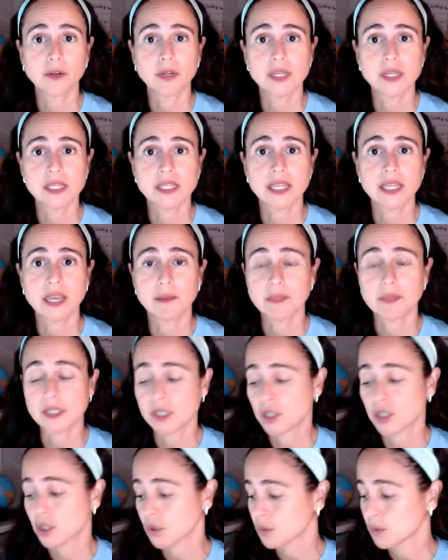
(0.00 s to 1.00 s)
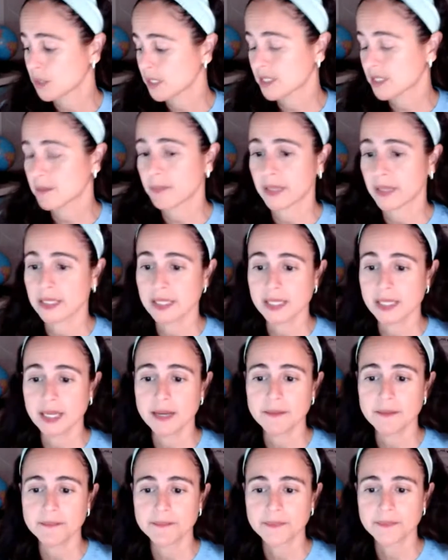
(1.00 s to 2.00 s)
His name is Joe
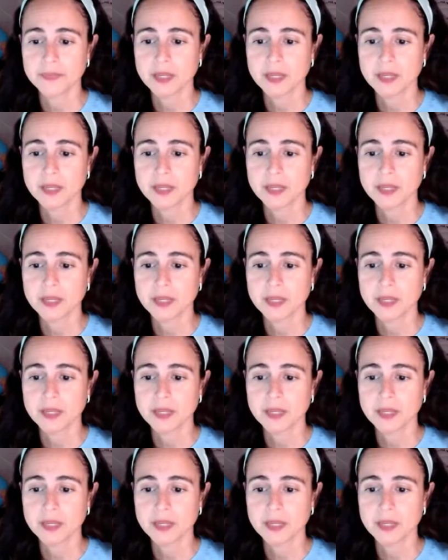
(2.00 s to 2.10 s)
Dispenza.